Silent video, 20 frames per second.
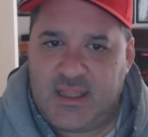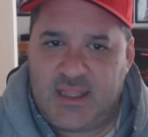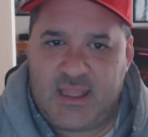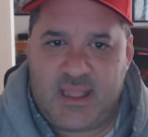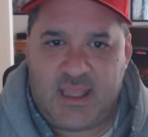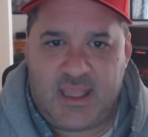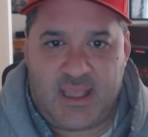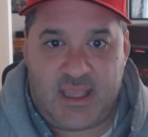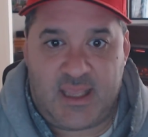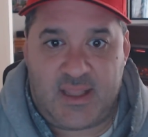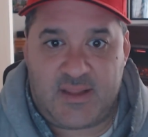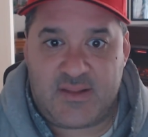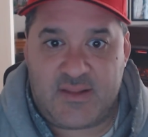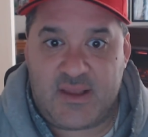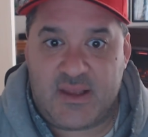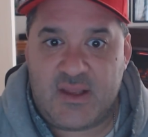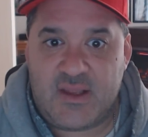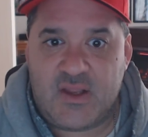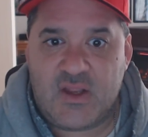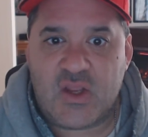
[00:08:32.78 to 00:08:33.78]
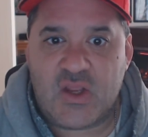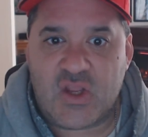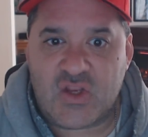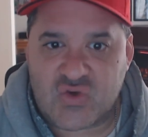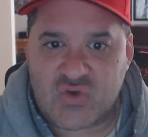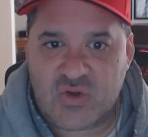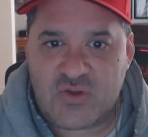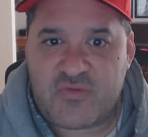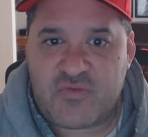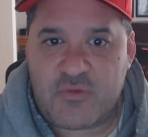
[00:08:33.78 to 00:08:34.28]
And
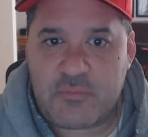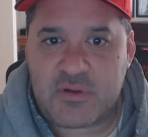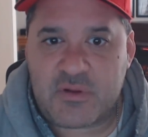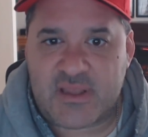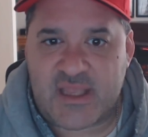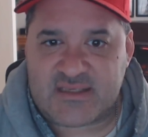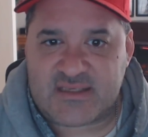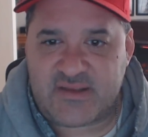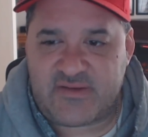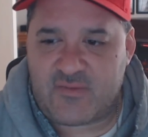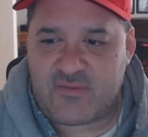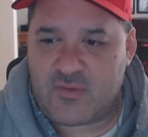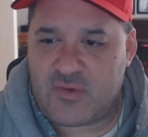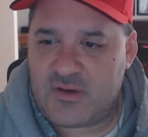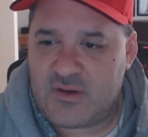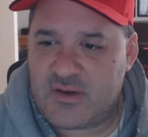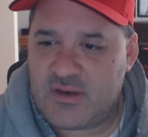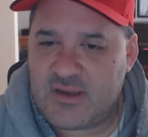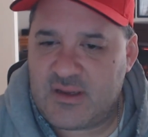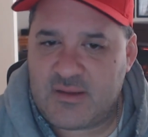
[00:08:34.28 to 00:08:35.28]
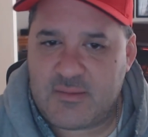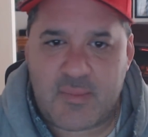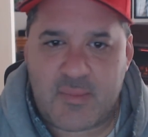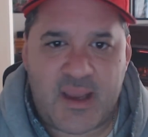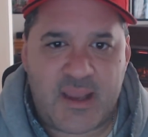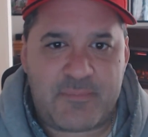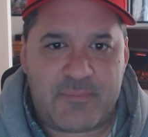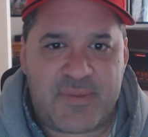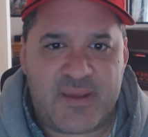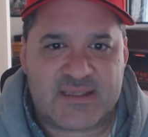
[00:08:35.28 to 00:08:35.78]
enjoy the football games, everyone.
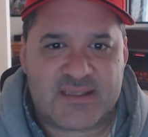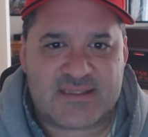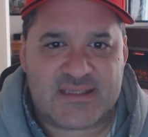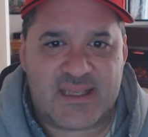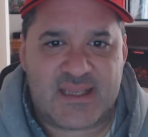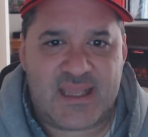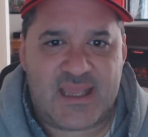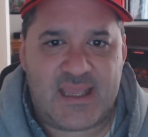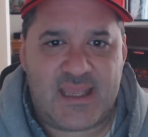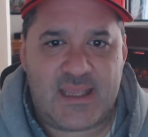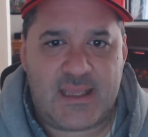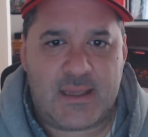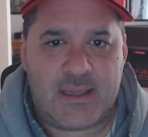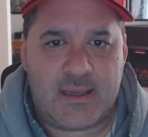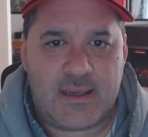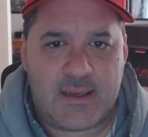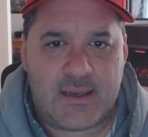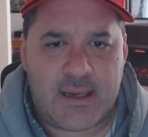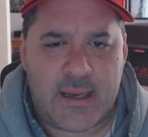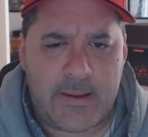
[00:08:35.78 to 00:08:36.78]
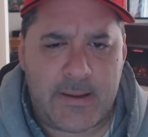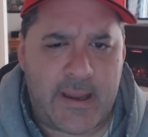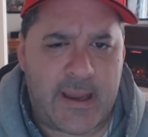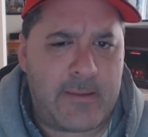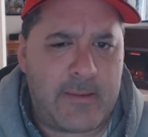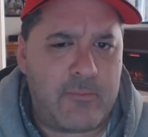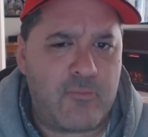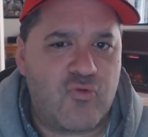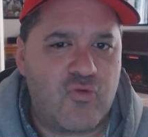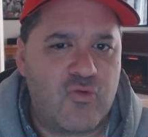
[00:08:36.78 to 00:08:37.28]
My picks today,
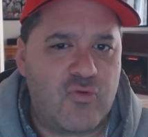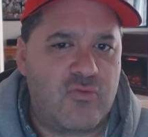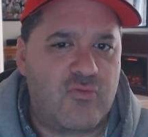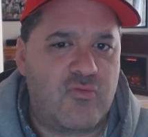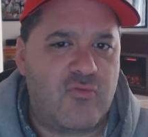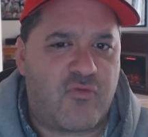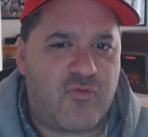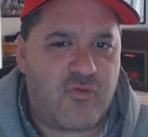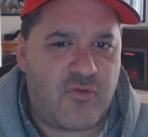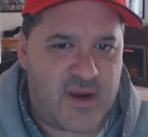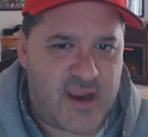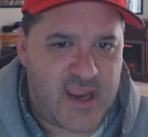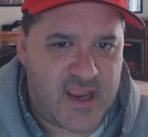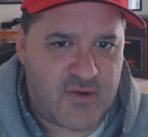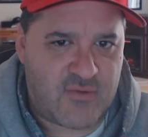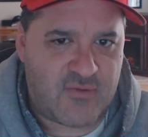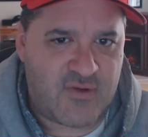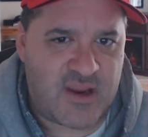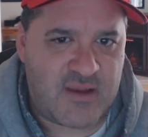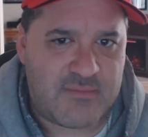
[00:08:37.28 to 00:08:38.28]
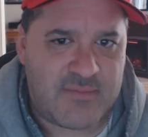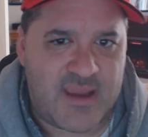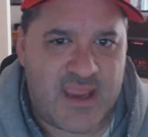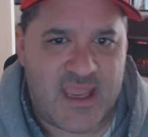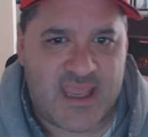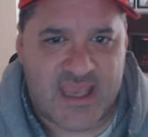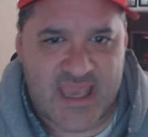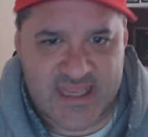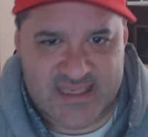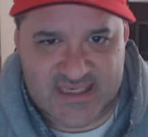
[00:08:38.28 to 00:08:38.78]
I'm rooting for a Green Bay
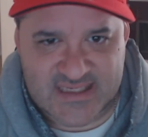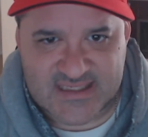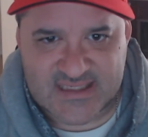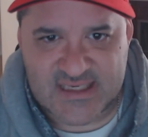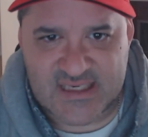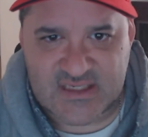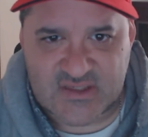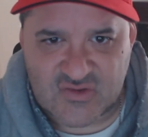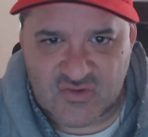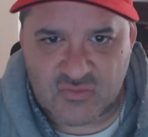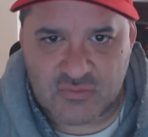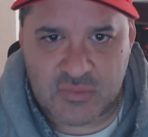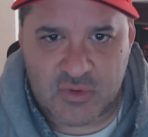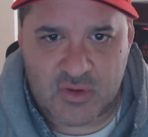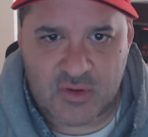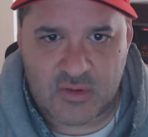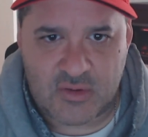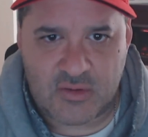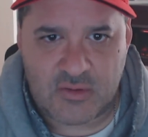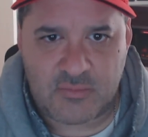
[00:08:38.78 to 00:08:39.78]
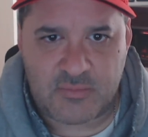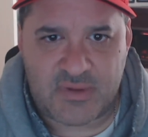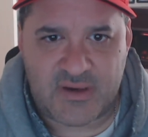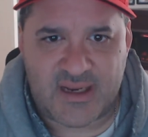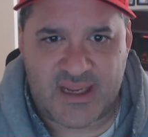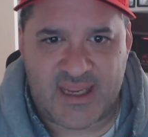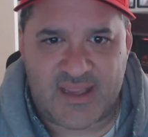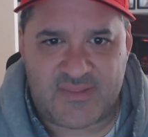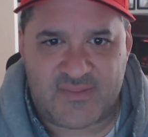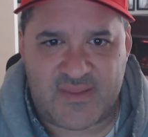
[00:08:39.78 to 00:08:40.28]
Kansas City Super Bowl, but
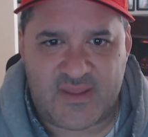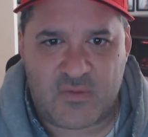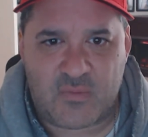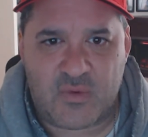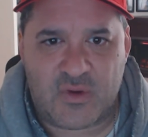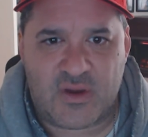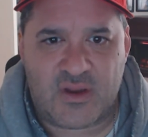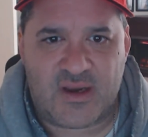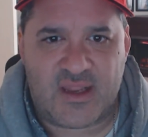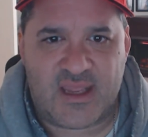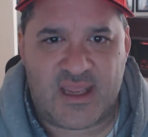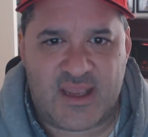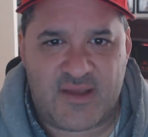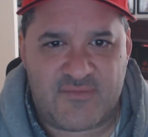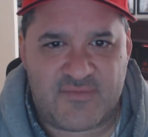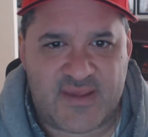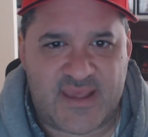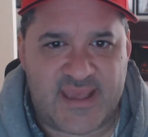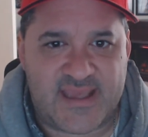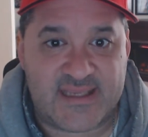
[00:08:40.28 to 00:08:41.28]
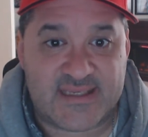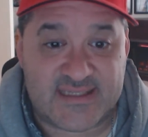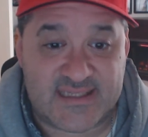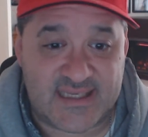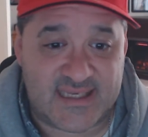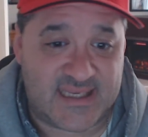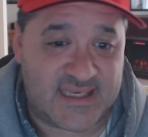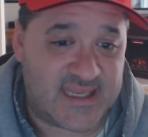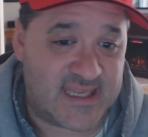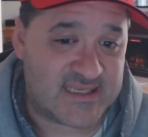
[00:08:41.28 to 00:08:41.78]
I think we're going to have
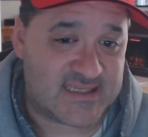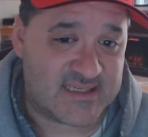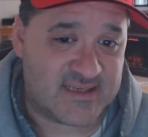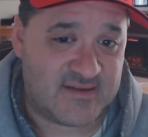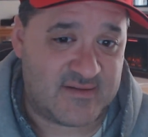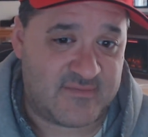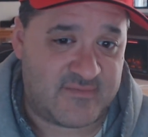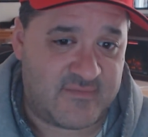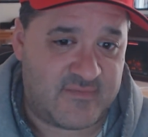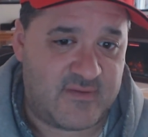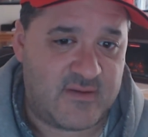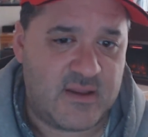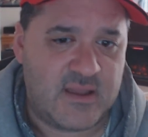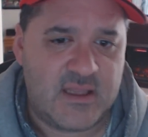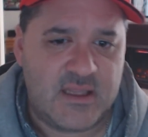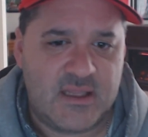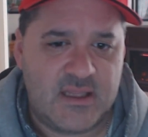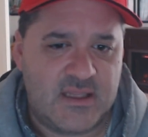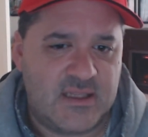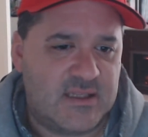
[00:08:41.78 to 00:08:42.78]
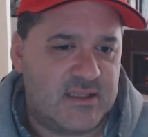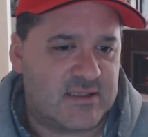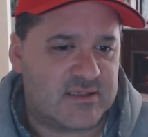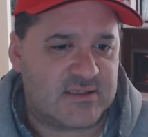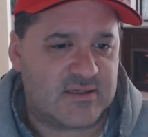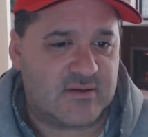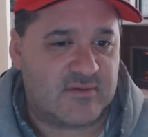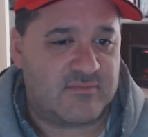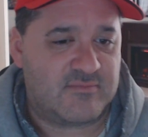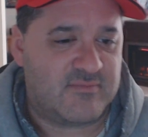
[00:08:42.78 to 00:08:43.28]
KC and SF.
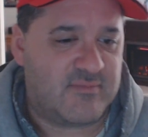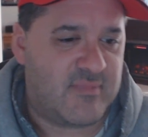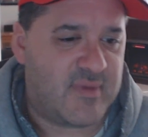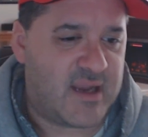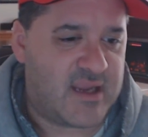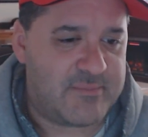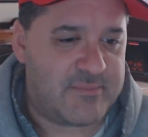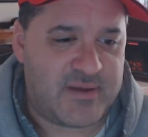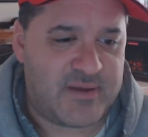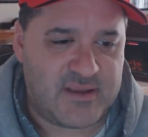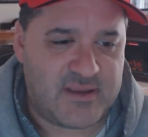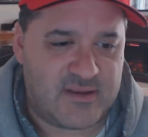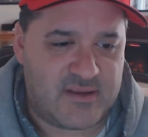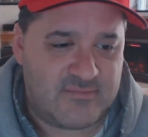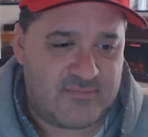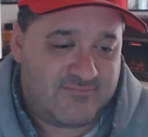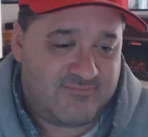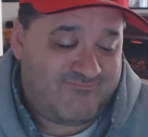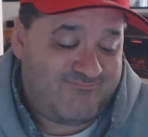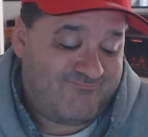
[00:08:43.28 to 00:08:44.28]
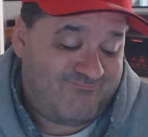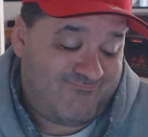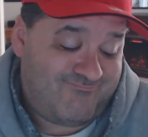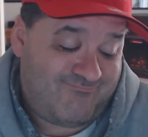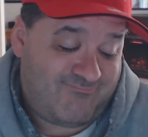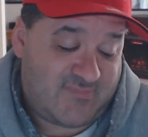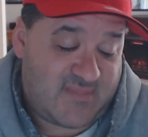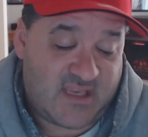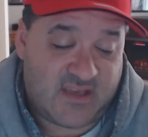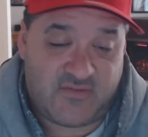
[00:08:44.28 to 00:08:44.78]
So, my opinion,
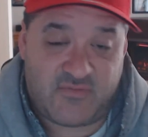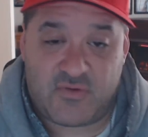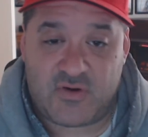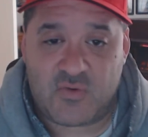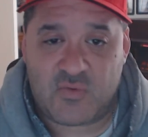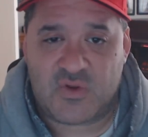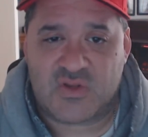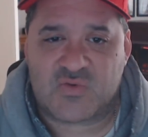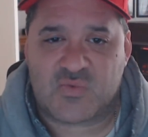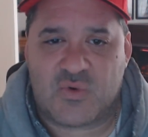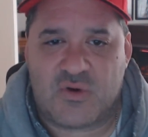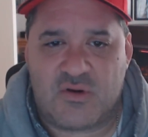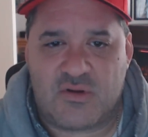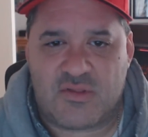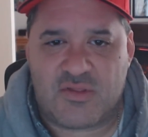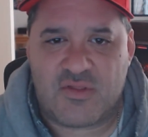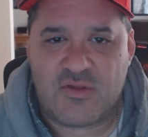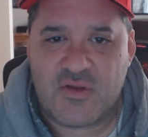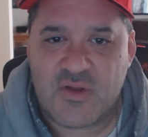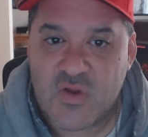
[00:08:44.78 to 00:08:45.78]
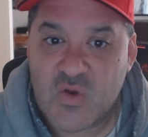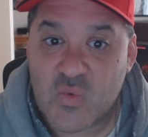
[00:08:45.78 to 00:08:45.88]
take it for what it's worth.